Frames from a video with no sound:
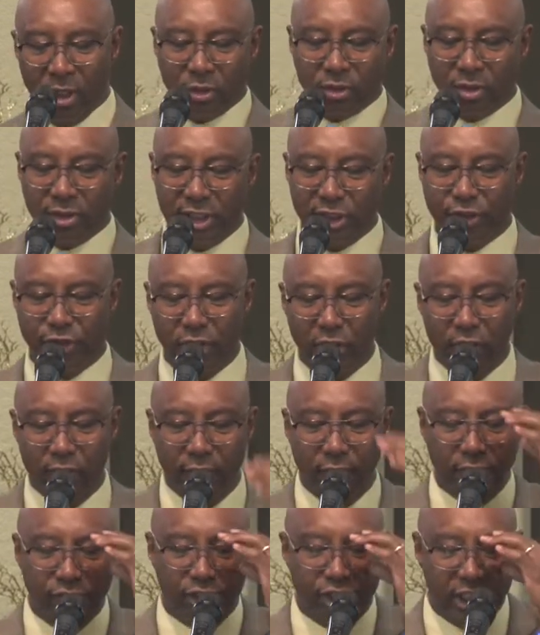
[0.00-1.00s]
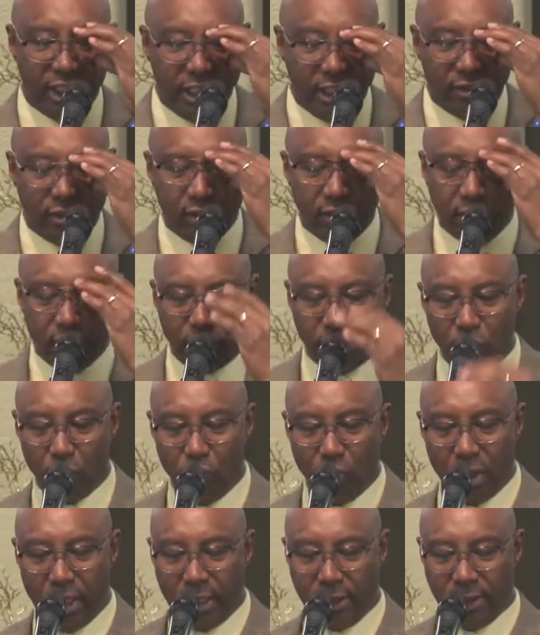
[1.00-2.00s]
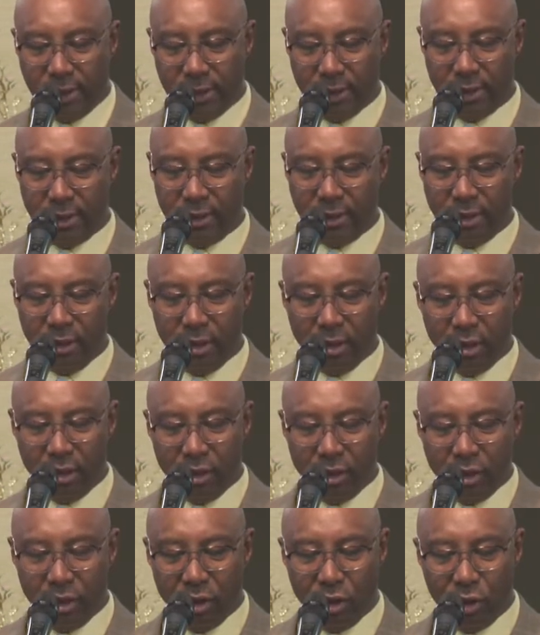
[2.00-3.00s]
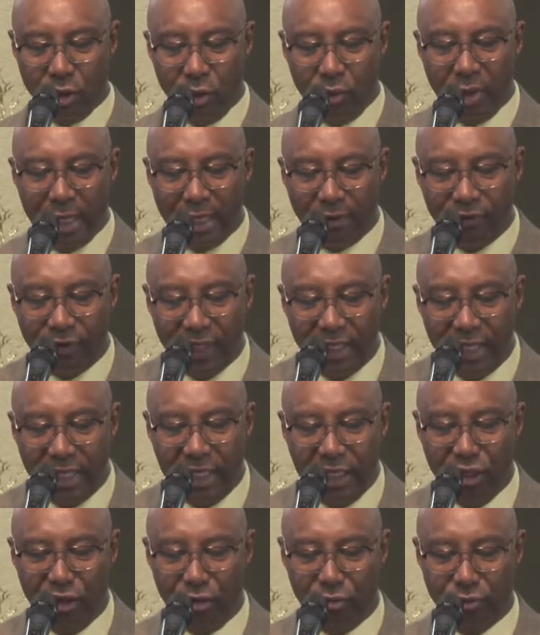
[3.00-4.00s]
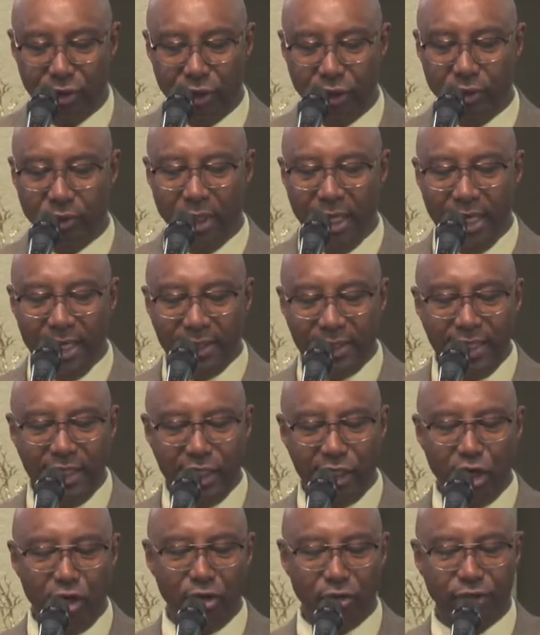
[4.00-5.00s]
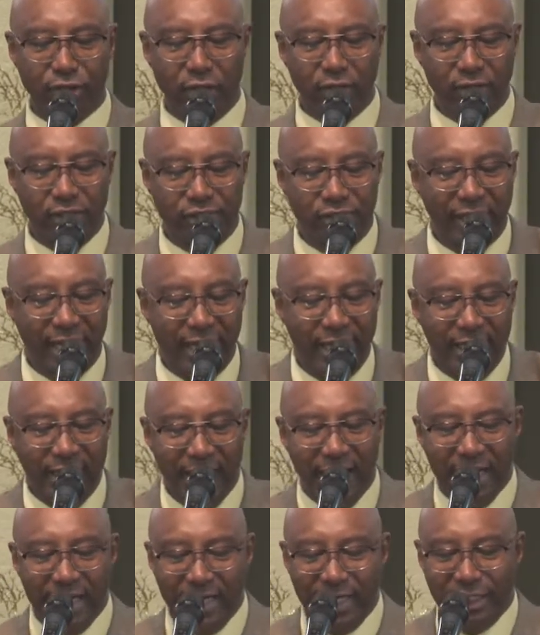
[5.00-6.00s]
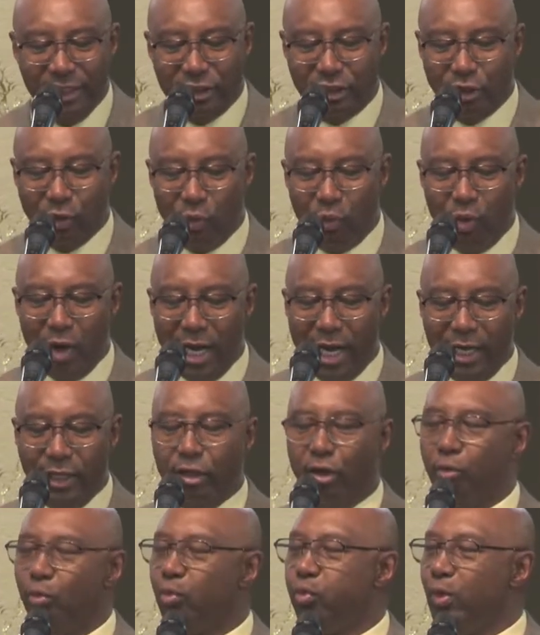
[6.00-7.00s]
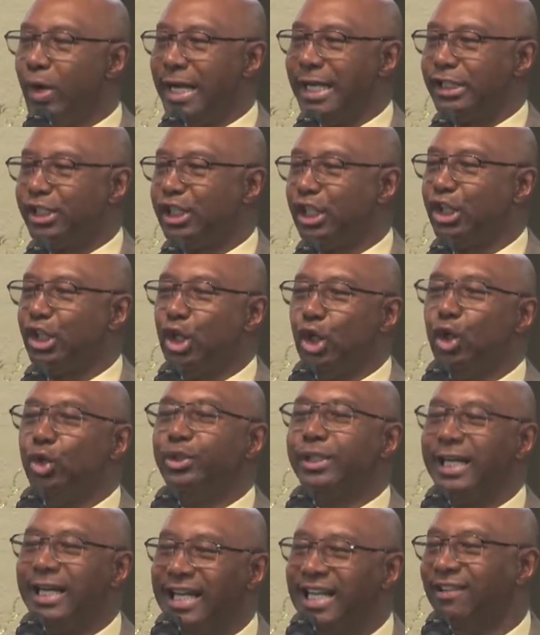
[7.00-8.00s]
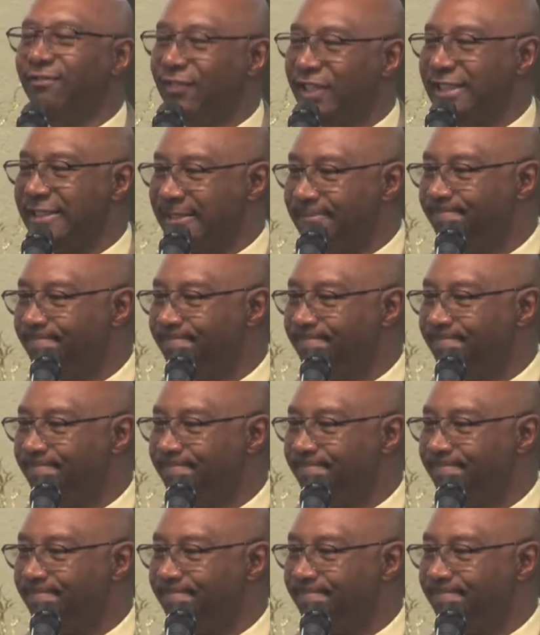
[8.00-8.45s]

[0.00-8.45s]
So this servant, Jesus, is the one who have healed you. Then he goes on to say, it is the one of which you delivered.